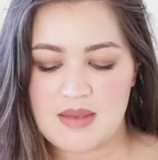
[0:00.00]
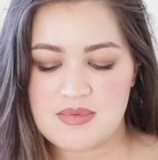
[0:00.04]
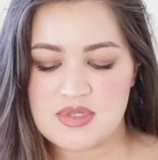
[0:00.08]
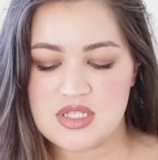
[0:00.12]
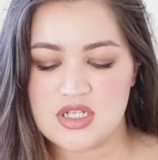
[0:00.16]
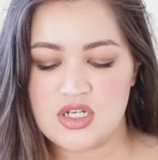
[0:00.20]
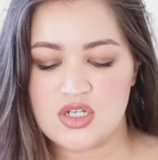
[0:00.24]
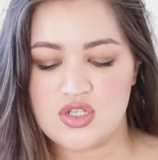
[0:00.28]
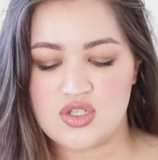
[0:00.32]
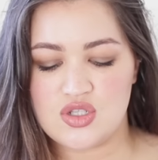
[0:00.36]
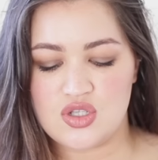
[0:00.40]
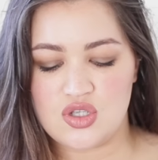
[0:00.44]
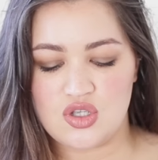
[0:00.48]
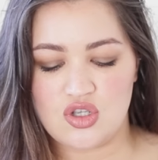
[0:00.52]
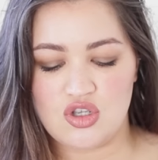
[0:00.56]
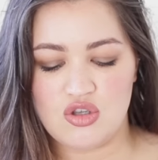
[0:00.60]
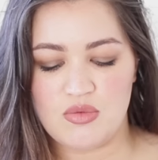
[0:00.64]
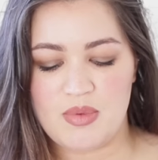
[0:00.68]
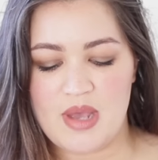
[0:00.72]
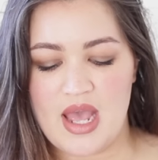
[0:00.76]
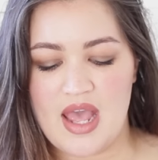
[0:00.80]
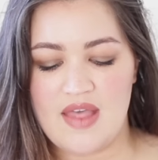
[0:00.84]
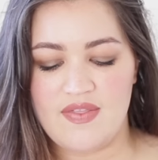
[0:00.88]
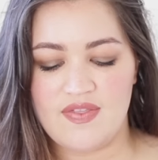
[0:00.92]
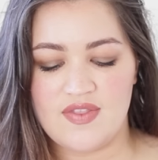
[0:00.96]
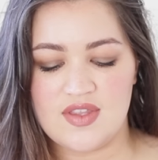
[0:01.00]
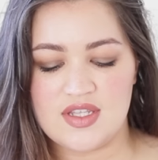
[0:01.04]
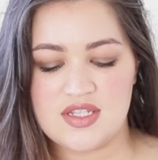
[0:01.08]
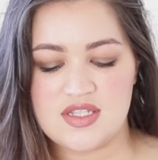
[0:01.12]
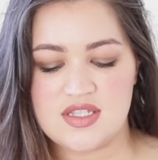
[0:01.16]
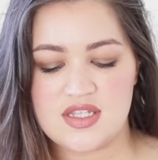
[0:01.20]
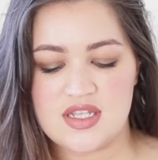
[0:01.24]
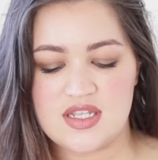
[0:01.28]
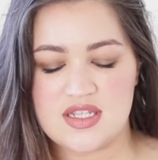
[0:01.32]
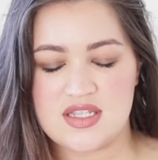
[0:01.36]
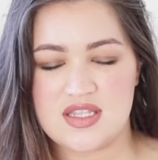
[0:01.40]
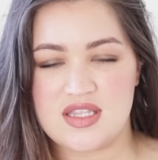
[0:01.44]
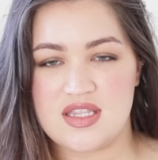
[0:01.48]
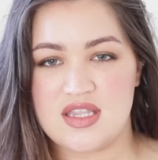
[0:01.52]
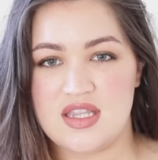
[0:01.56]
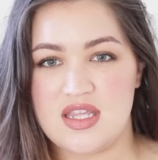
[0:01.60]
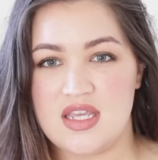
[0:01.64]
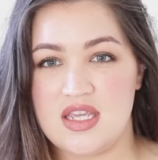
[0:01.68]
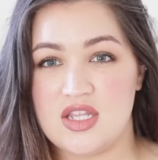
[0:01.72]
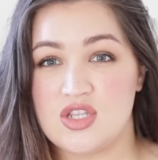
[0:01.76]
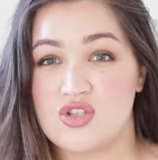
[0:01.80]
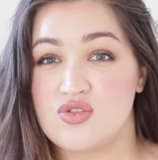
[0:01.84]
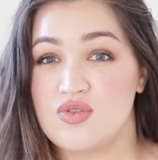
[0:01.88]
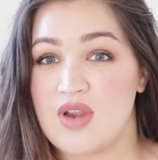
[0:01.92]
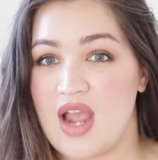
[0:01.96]
comes in a tube and this is
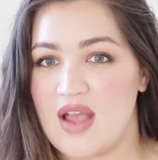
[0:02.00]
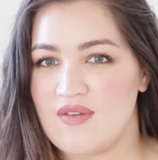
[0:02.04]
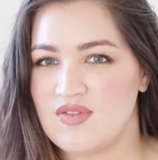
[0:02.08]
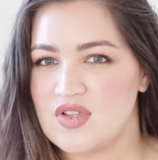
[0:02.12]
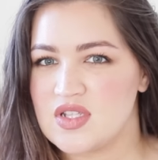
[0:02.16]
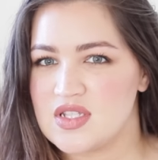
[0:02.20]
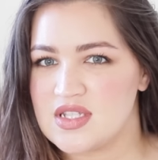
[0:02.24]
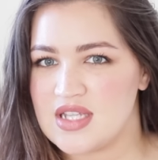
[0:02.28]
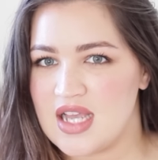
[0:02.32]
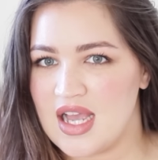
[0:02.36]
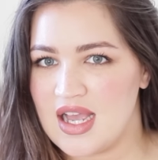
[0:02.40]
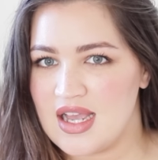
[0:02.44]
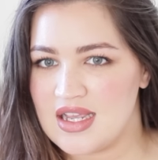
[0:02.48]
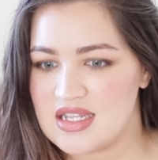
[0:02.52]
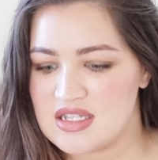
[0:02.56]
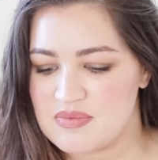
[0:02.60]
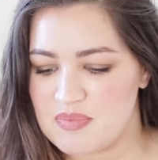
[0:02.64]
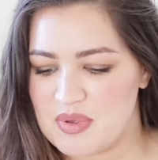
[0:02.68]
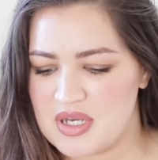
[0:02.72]
the travel size,